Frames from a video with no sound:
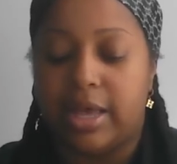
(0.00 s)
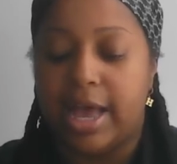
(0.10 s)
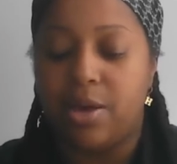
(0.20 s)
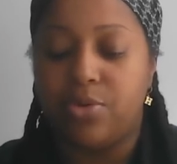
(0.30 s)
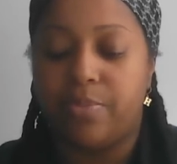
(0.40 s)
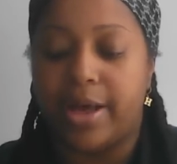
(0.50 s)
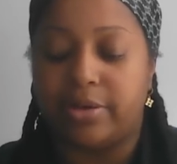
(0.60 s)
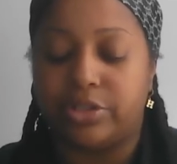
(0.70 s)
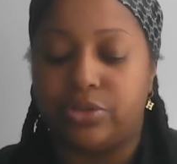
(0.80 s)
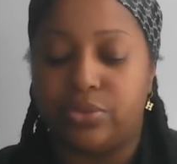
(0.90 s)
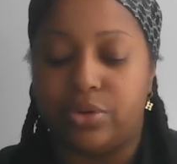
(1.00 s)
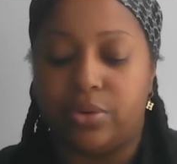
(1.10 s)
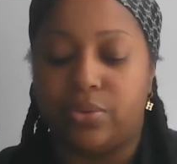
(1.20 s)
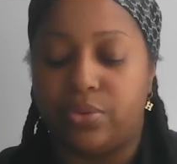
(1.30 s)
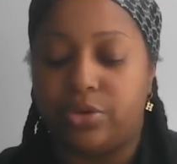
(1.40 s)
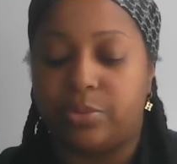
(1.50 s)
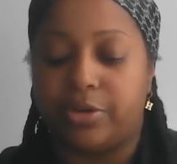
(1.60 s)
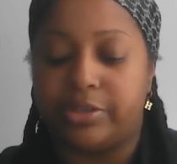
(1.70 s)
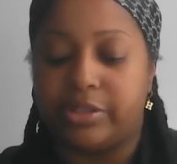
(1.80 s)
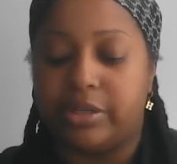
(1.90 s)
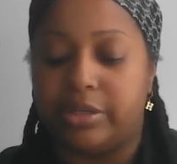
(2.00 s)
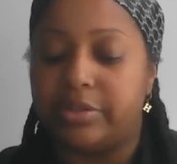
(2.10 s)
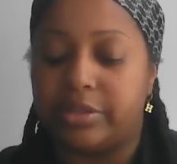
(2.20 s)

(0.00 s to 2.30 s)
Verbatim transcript: How would Pile 2 know who this person is,